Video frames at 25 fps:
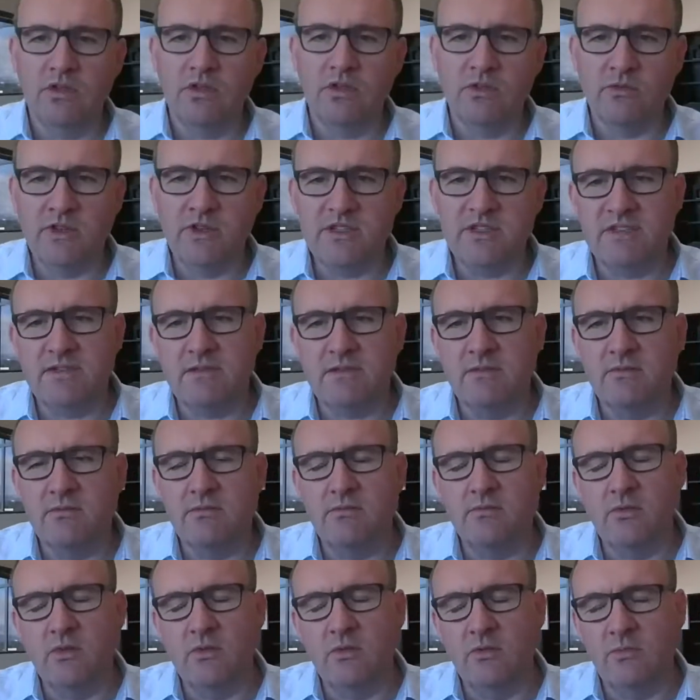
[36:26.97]
of the reasons
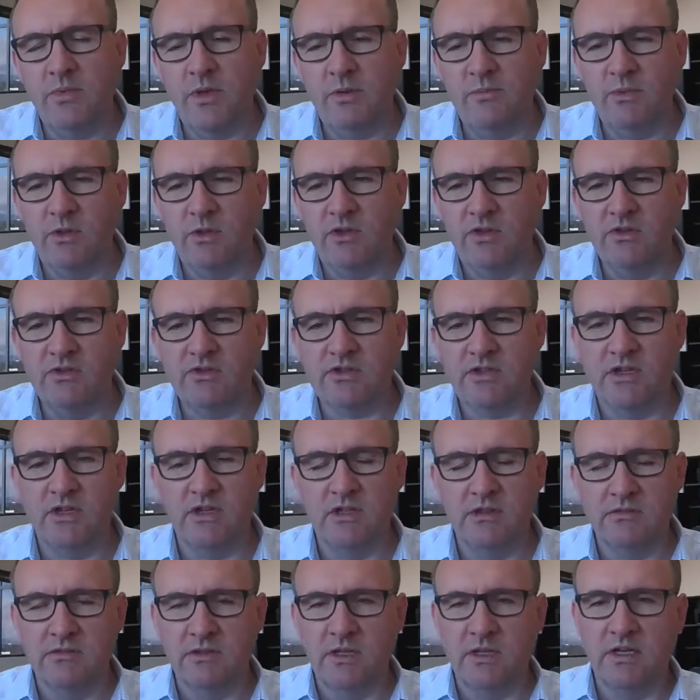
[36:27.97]
that people use
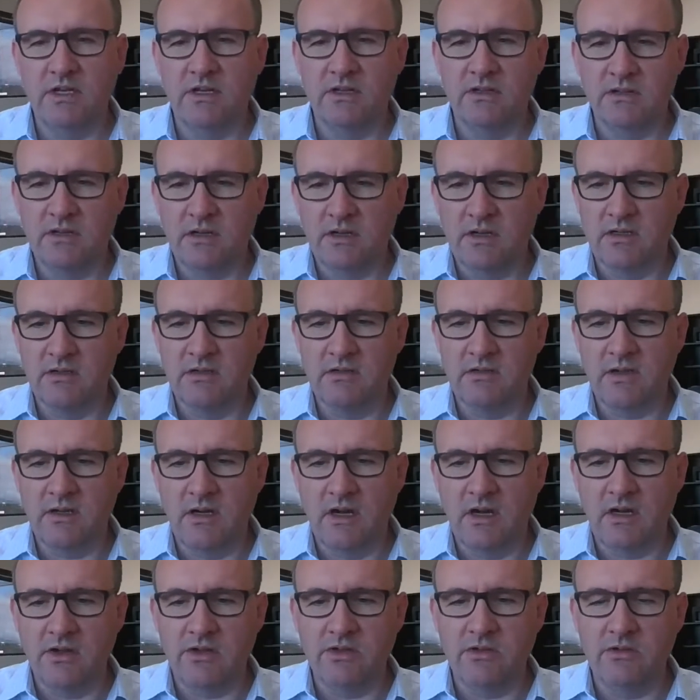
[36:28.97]

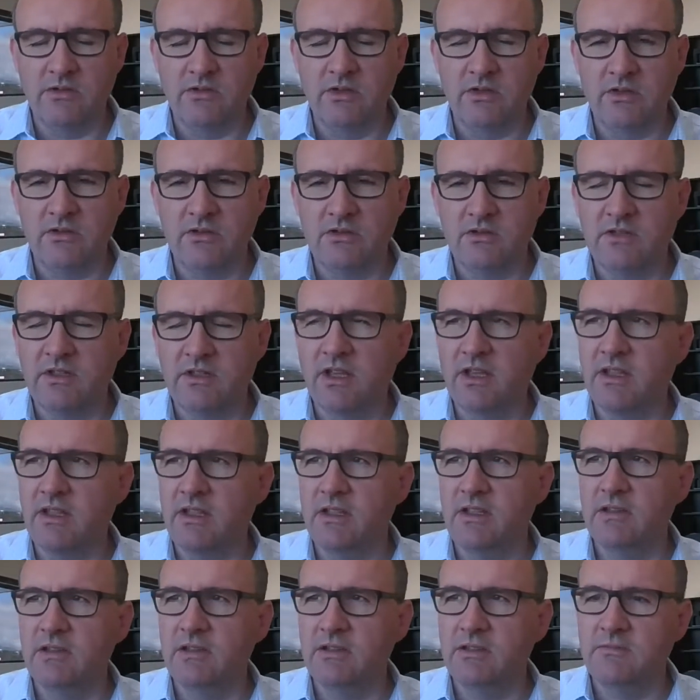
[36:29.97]
our unit that
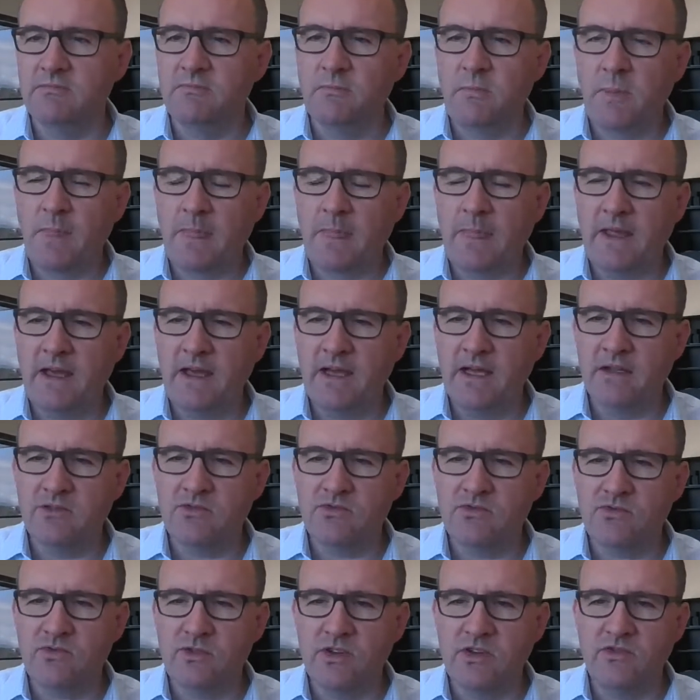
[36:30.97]
can
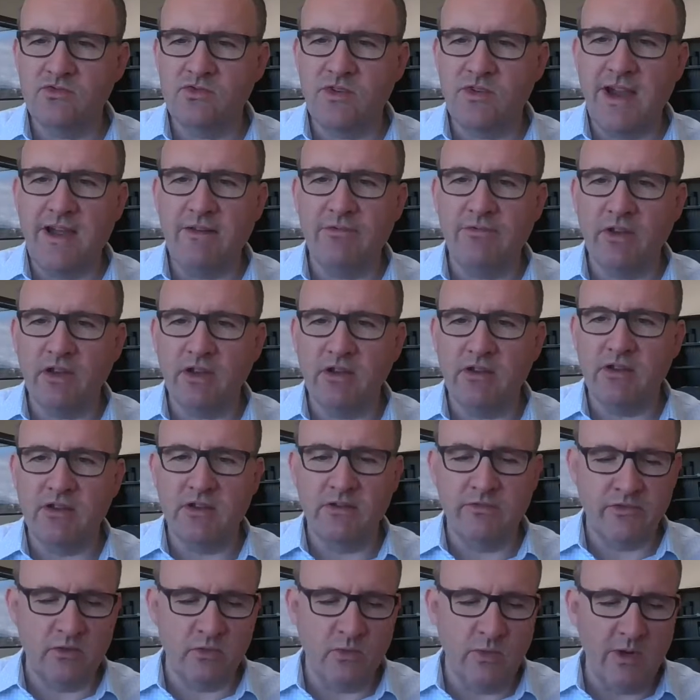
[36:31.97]
treat traffic in
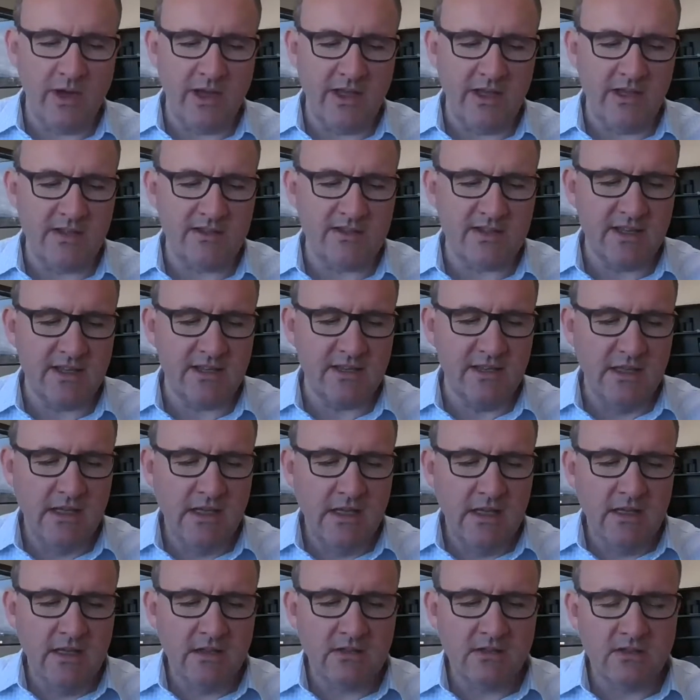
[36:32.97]
different ways is that
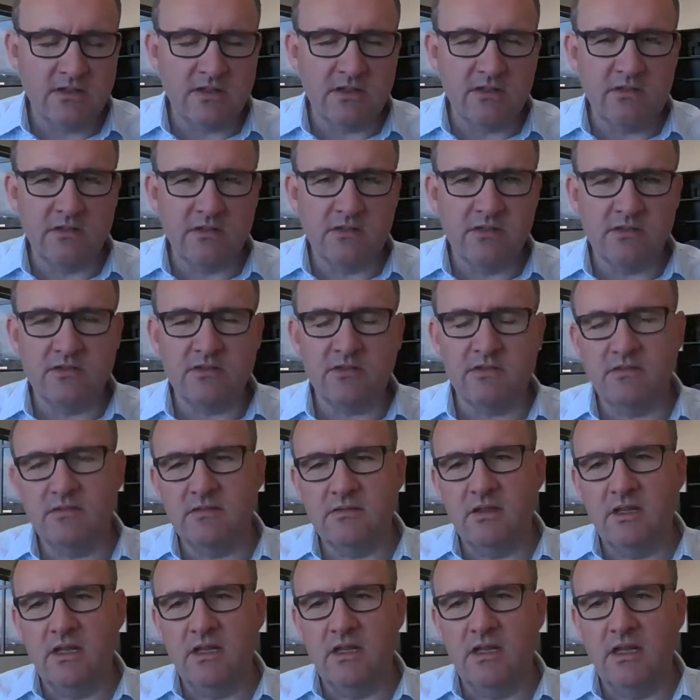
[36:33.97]
there's
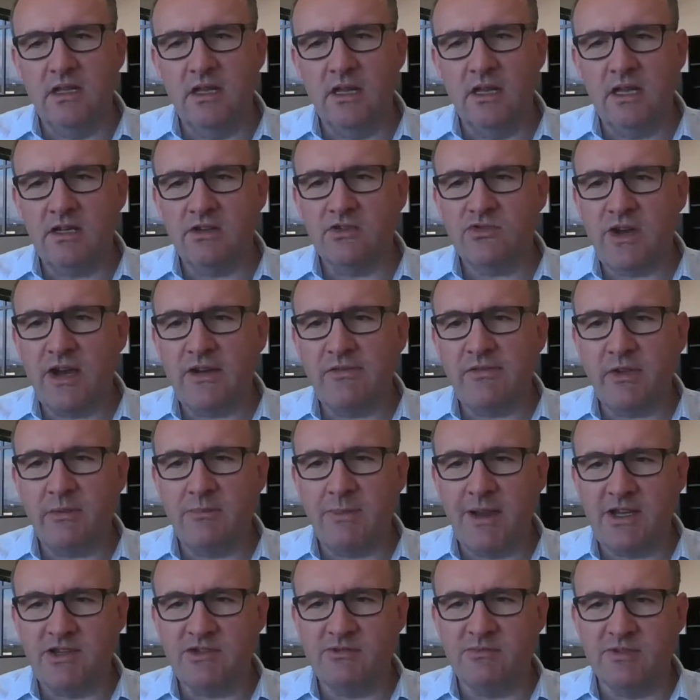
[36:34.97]
a lot of traffic
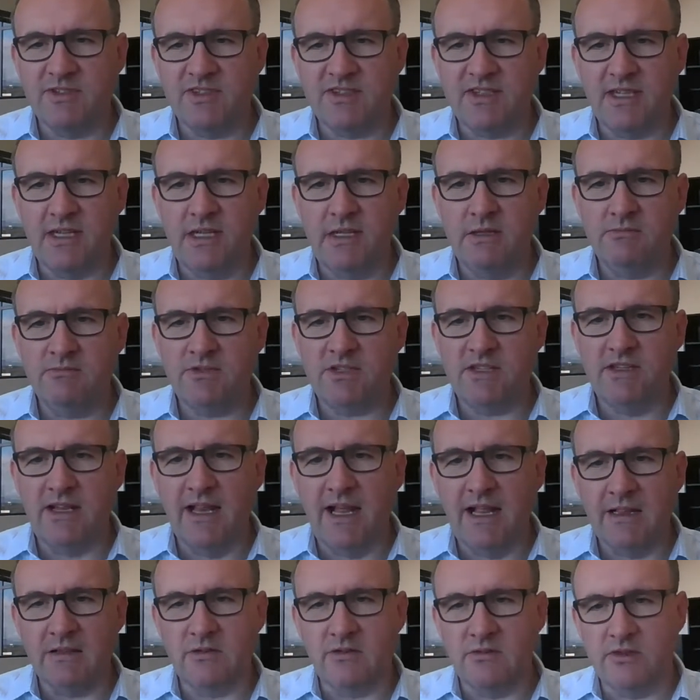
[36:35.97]
management schemes and
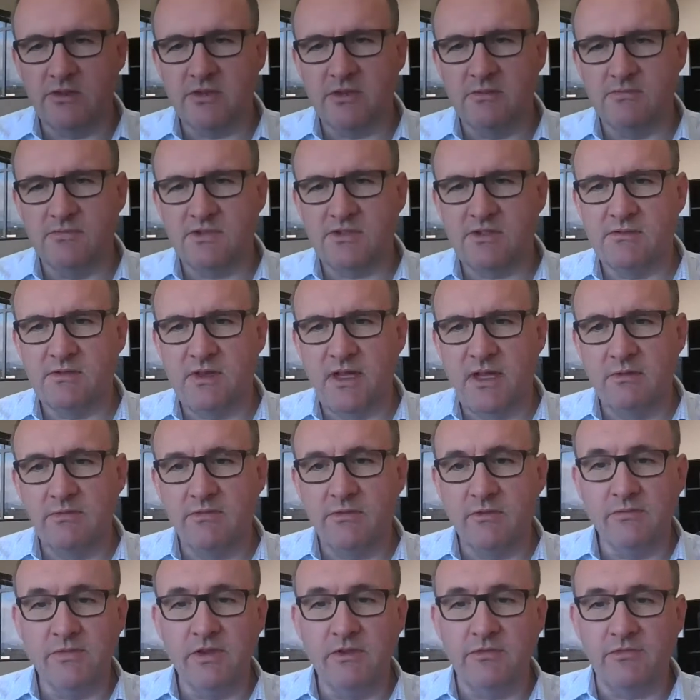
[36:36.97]
algorithms
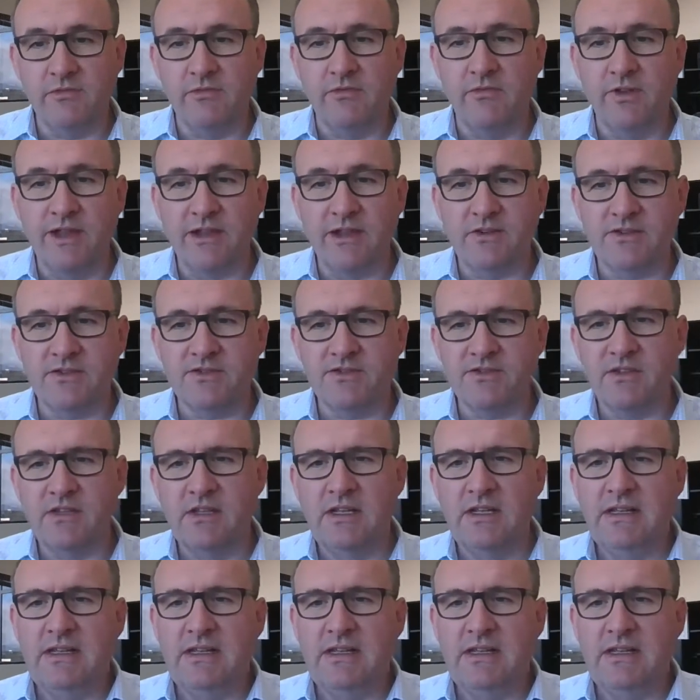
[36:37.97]
from different vendors,